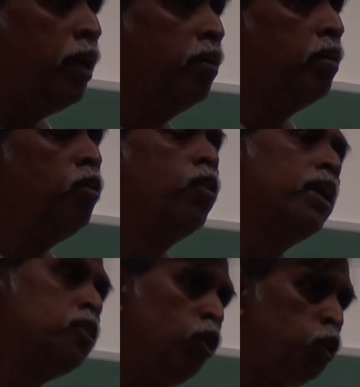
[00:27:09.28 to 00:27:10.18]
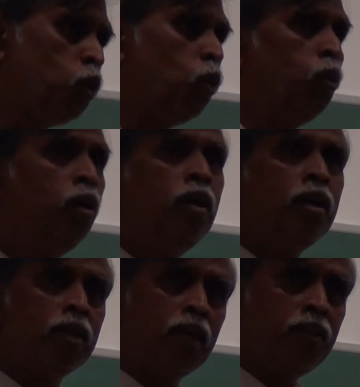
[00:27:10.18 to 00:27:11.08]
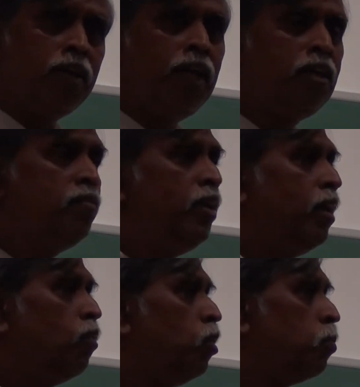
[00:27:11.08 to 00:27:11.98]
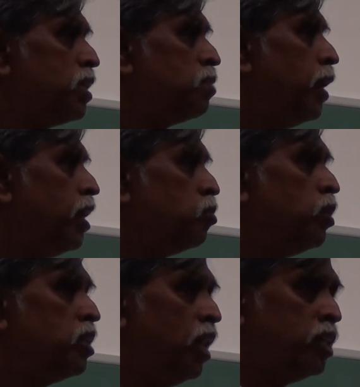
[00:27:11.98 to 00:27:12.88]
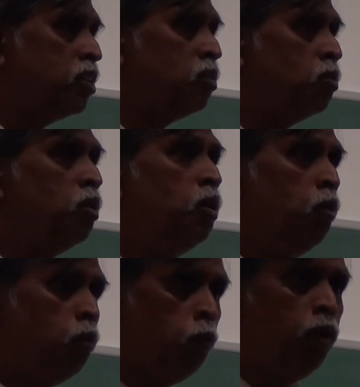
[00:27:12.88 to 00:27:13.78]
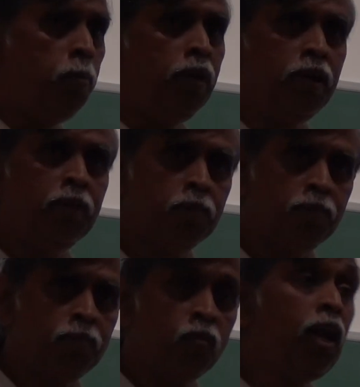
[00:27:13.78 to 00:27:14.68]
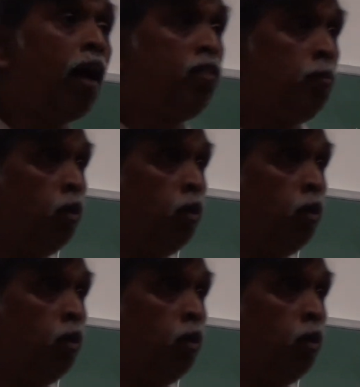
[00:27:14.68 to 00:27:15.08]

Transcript: integral, you can actually show that the delta V equal to plus minus 1 selection rule will have to be